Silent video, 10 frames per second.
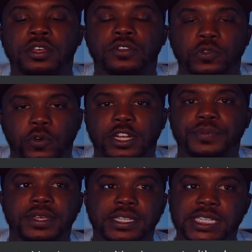You want to
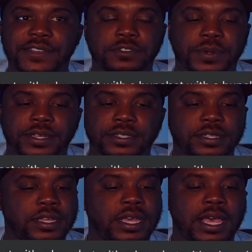be a safe space.
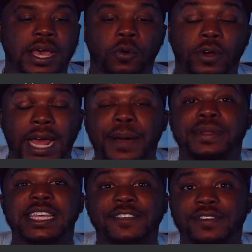What I
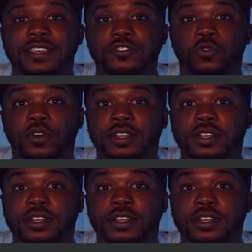believe is you want